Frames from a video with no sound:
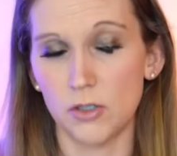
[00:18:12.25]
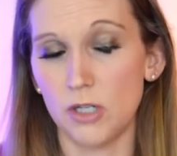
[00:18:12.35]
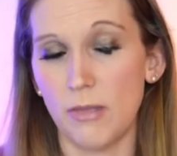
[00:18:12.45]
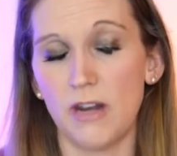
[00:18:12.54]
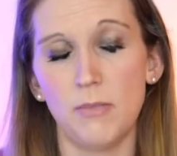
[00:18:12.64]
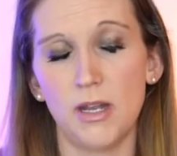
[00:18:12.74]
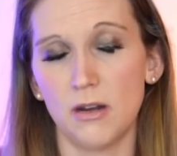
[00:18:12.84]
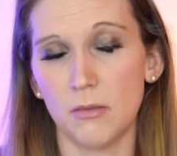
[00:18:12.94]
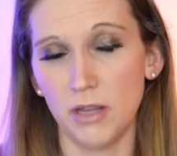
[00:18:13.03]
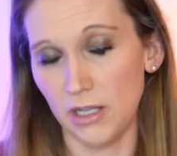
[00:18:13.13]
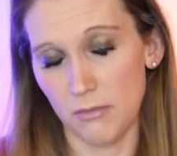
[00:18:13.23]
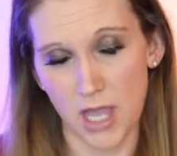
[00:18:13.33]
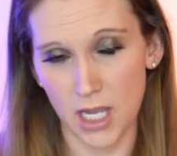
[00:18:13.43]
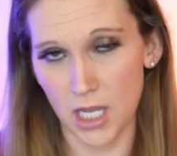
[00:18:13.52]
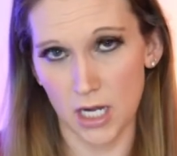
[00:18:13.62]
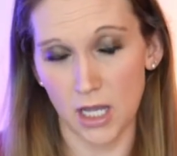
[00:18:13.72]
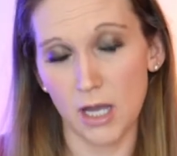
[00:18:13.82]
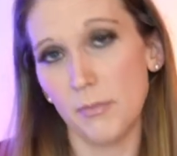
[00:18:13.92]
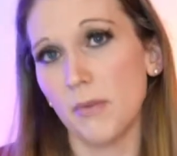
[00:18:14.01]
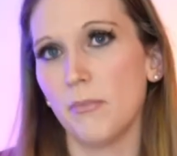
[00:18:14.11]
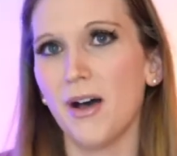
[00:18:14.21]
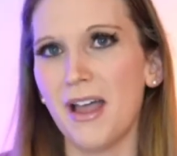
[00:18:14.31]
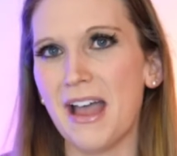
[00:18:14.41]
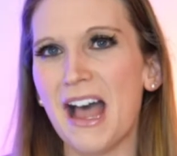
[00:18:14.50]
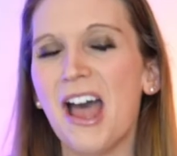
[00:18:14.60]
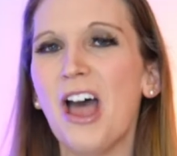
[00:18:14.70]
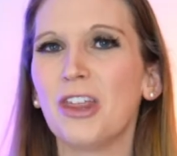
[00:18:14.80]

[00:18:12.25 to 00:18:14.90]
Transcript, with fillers: so she might've been completely making it up, but